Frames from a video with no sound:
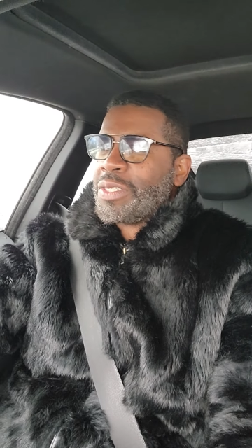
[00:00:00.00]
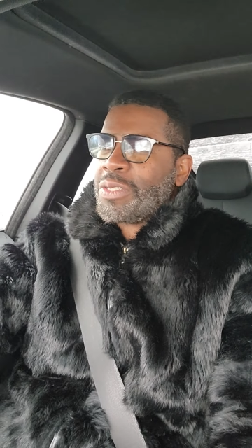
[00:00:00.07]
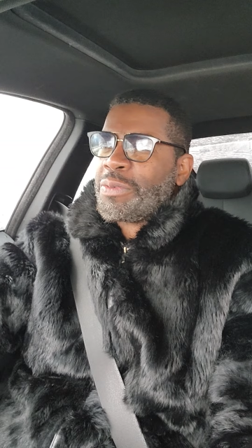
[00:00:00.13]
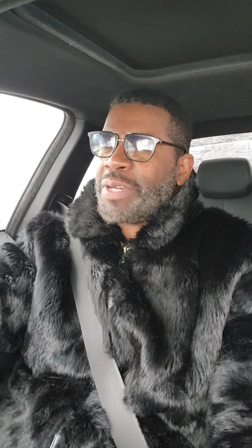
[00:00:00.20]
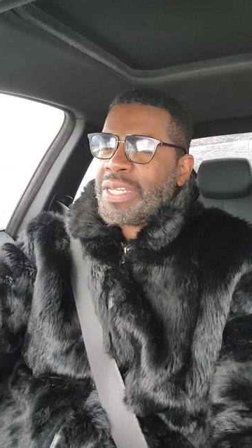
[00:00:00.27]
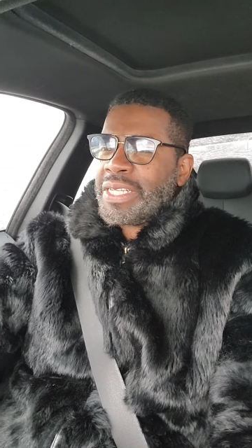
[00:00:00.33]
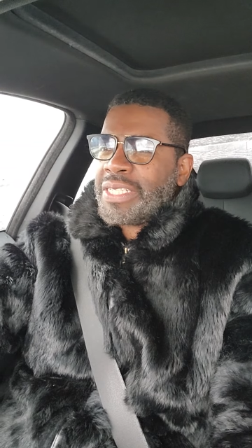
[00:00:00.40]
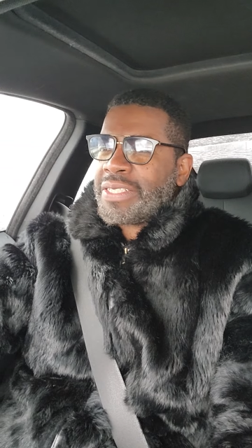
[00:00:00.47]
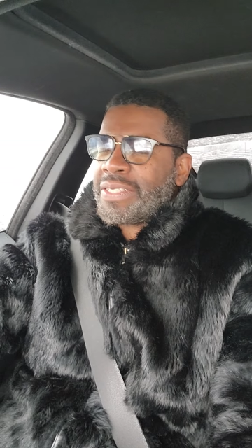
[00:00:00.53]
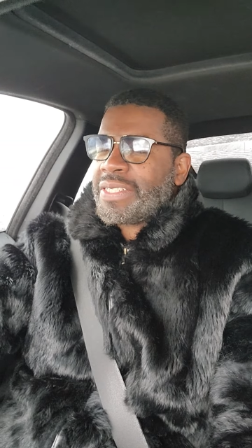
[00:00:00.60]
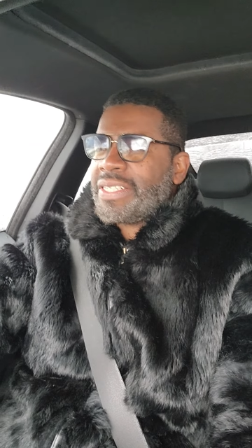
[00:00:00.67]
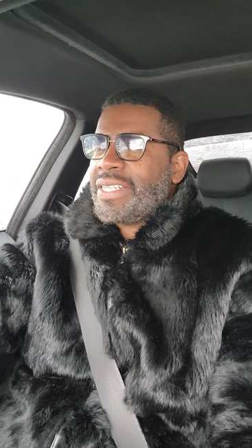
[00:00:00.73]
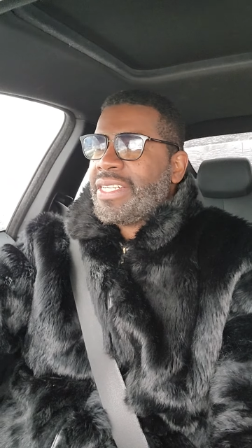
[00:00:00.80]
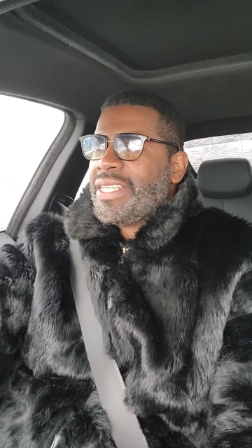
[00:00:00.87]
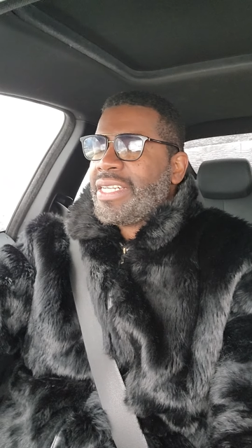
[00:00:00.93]
the
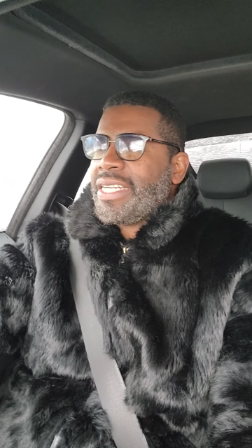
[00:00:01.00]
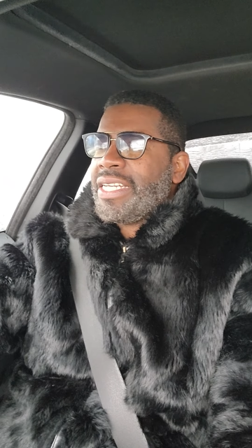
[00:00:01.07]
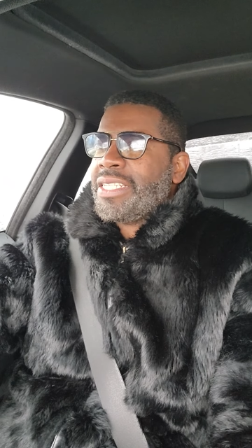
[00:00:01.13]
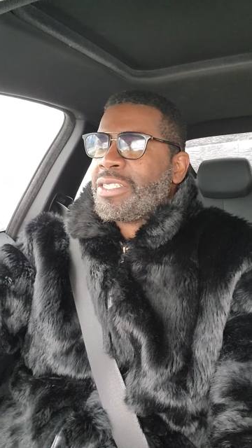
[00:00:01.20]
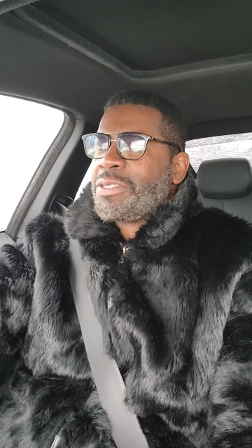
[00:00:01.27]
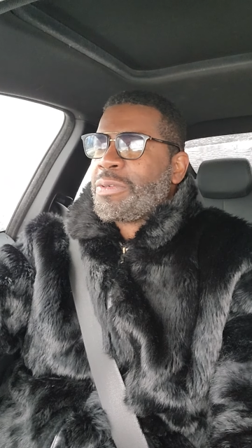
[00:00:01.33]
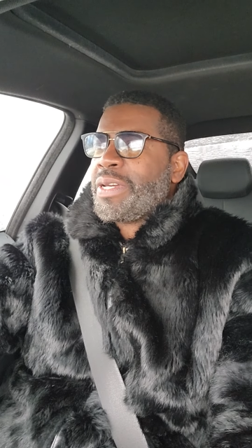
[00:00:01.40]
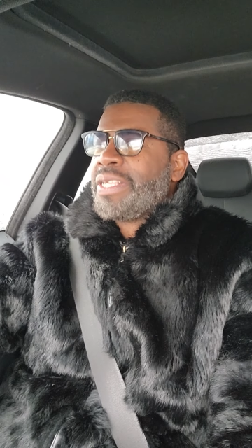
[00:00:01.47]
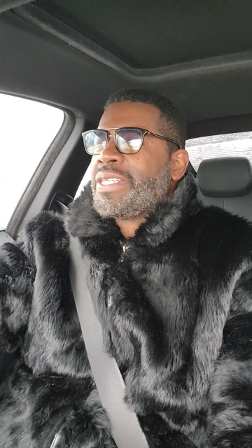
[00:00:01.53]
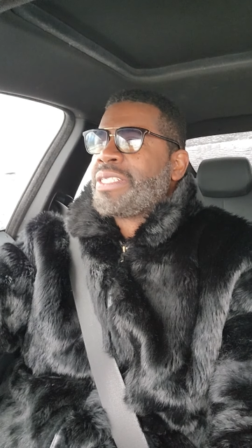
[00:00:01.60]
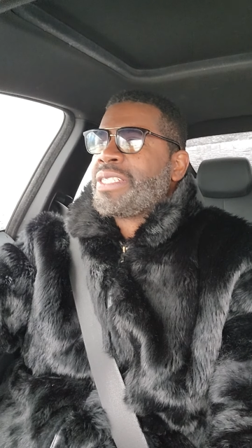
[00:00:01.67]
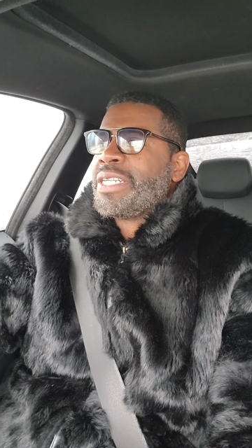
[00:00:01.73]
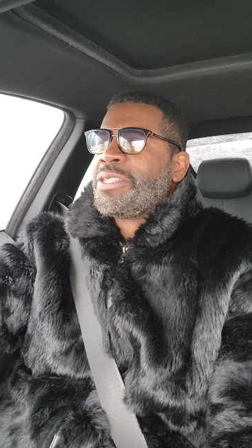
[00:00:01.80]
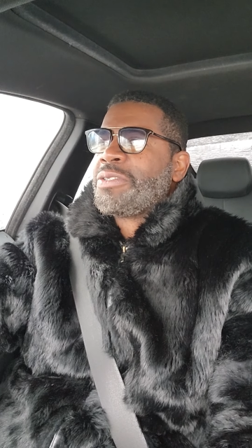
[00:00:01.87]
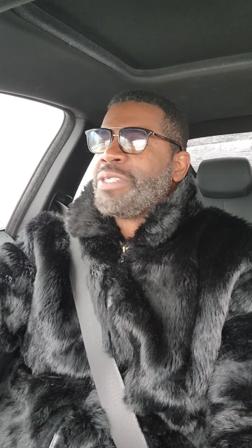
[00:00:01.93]
20th
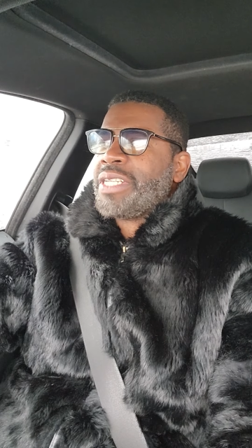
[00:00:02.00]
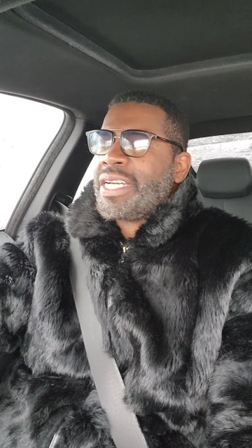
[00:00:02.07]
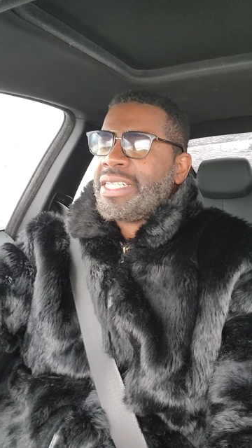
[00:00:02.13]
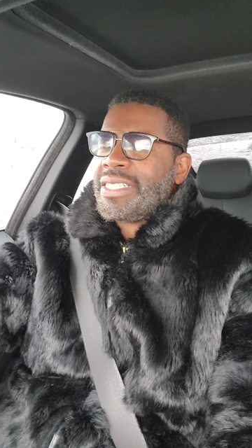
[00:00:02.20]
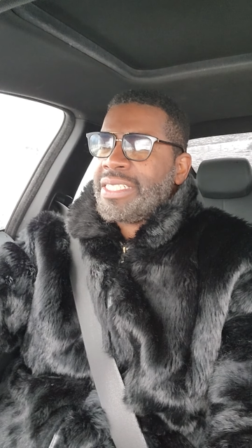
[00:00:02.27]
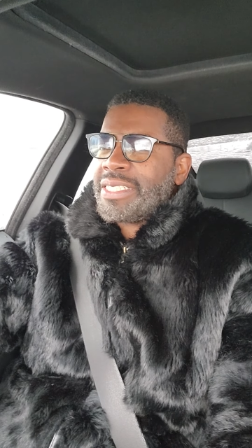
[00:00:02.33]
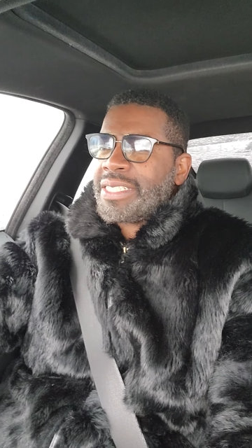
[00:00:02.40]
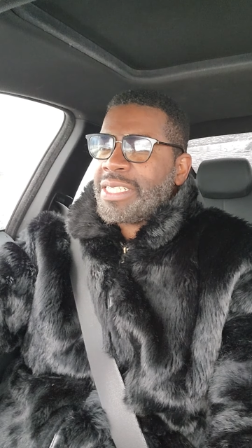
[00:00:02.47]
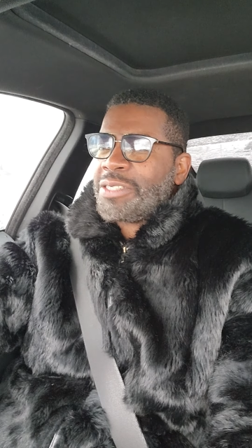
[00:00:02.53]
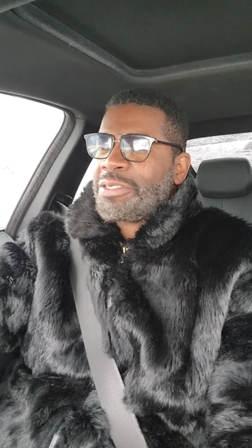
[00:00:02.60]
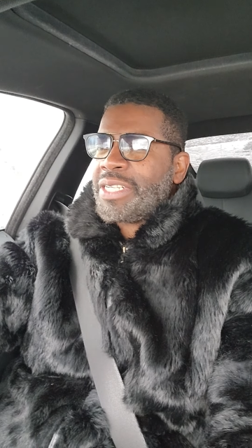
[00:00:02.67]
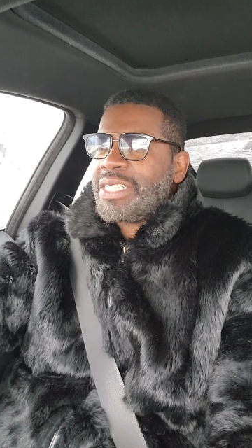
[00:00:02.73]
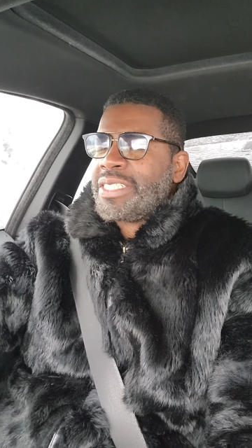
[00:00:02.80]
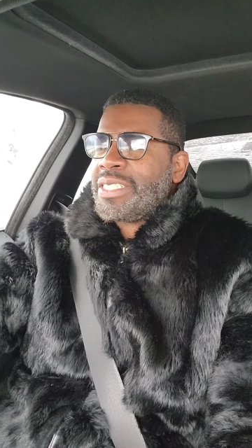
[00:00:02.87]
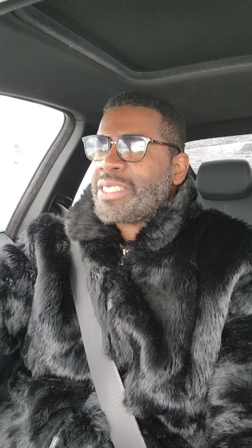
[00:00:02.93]
century, 19th
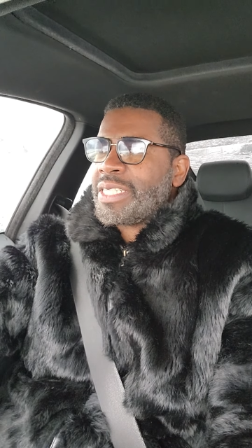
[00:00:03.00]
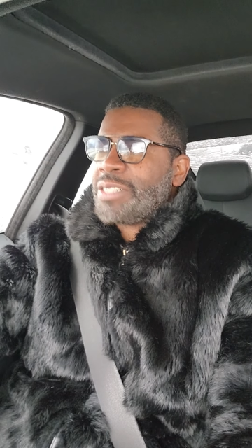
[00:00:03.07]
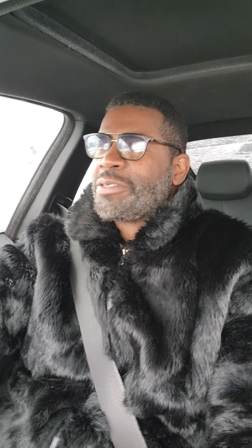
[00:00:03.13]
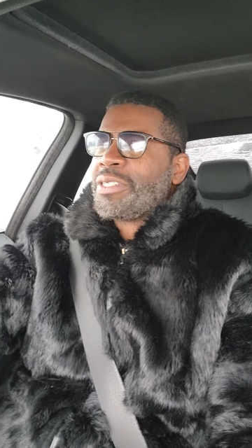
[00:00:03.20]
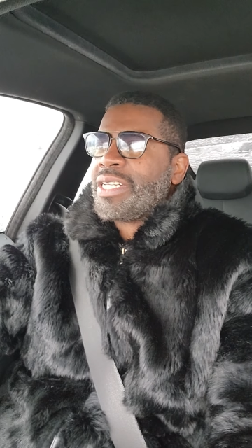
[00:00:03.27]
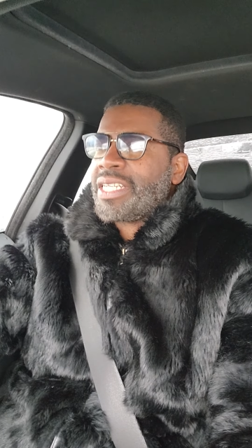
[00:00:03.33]
century, 18th century.